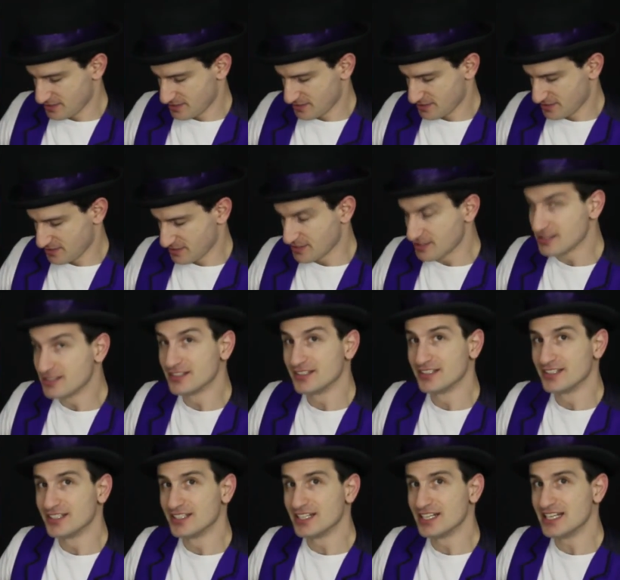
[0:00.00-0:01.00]

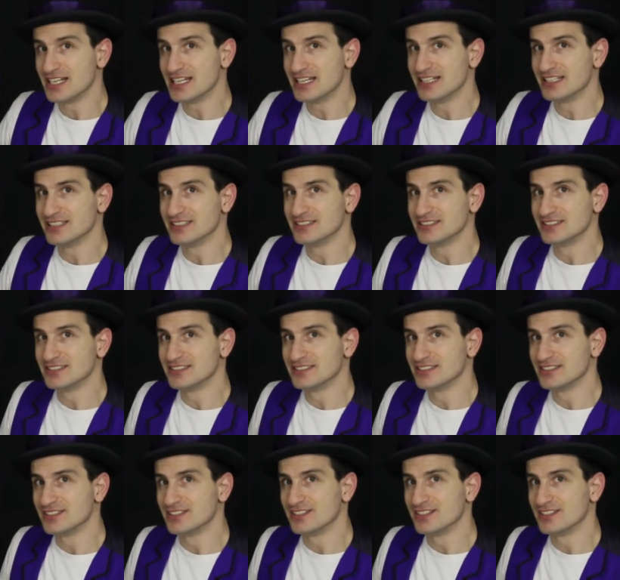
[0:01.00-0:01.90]
No one is speaking in this clip.